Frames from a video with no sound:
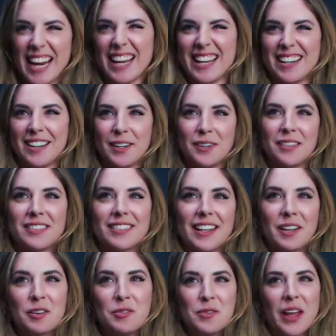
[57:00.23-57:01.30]
you know? Like,
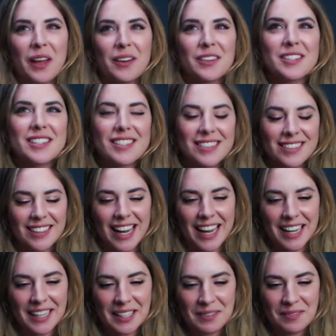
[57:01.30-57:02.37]
who knows?
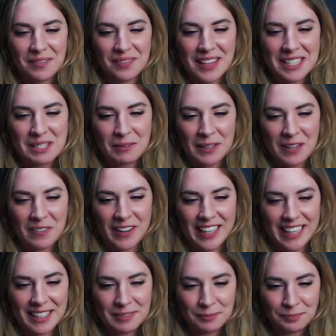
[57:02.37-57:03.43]
That's pretty
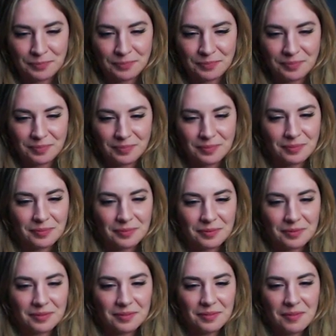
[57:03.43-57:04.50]
funny.
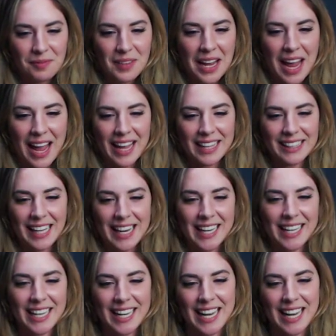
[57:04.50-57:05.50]
I like